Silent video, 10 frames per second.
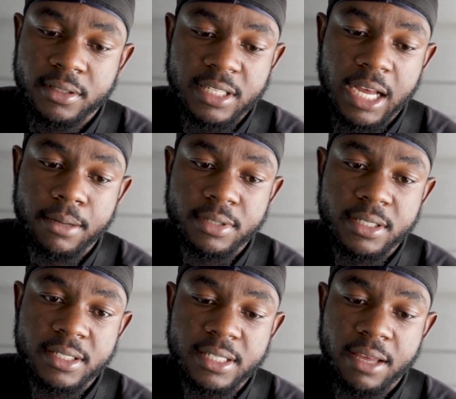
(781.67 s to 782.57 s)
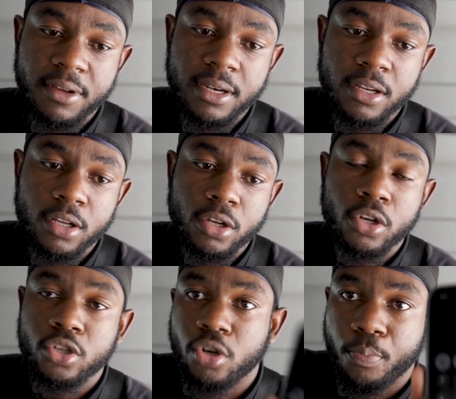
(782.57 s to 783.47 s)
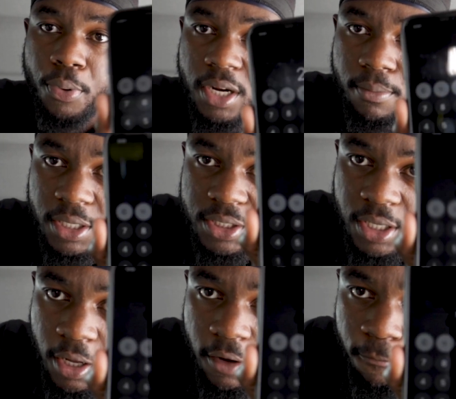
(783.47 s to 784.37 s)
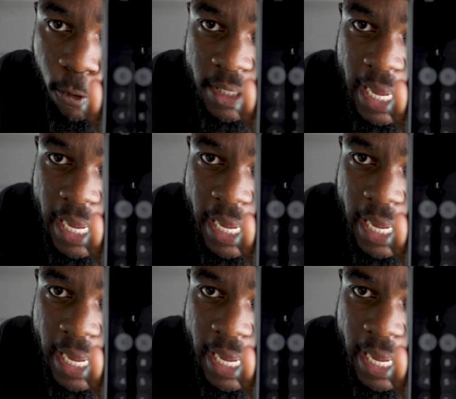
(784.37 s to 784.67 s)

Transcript: times 7. So pretty much for